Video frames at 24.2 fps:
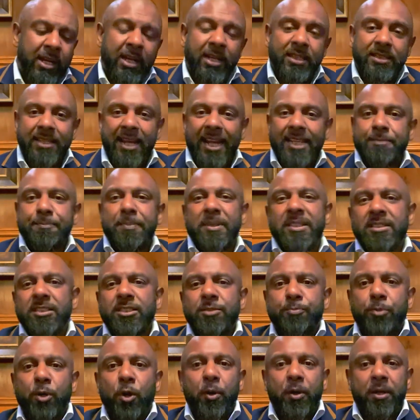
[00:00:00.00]
So that's business
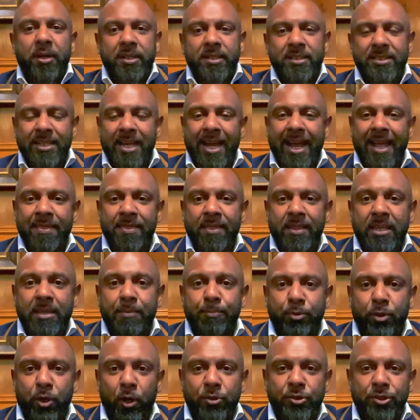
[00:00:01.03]
brokers and the
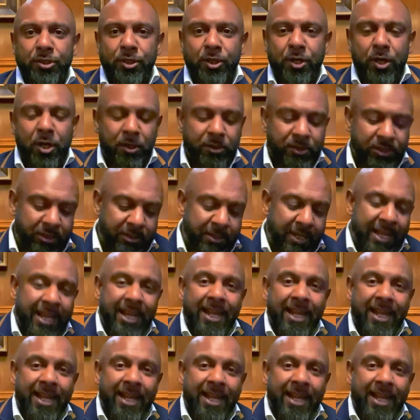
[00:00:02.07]
pros and cons.